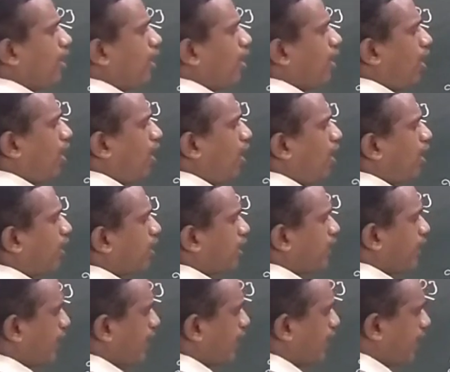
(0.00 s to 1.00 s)
or
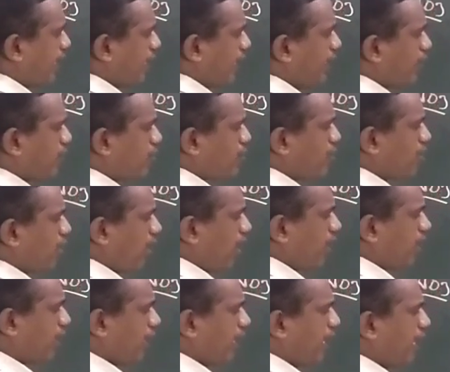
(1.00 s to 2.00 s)
in
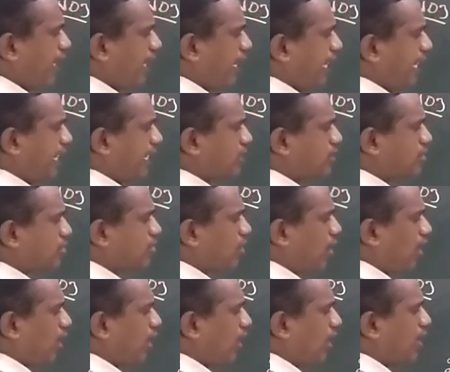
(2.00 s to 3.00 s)
short it is
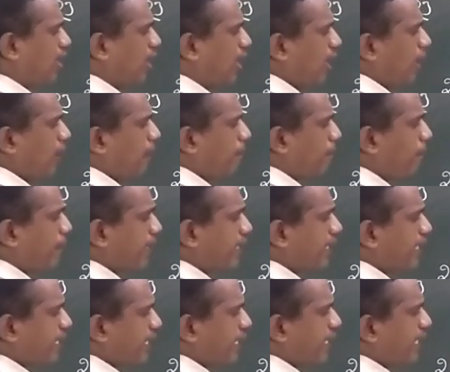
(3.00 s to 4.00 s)
called
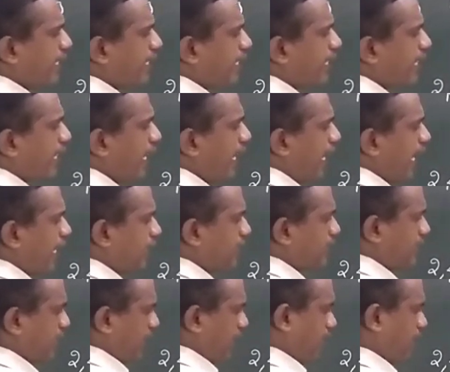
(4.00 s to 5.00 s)
picric
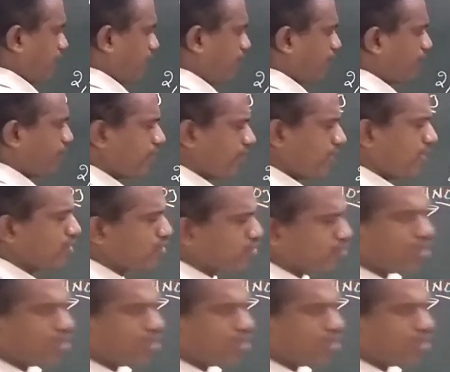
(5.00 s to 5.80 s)
acid. It's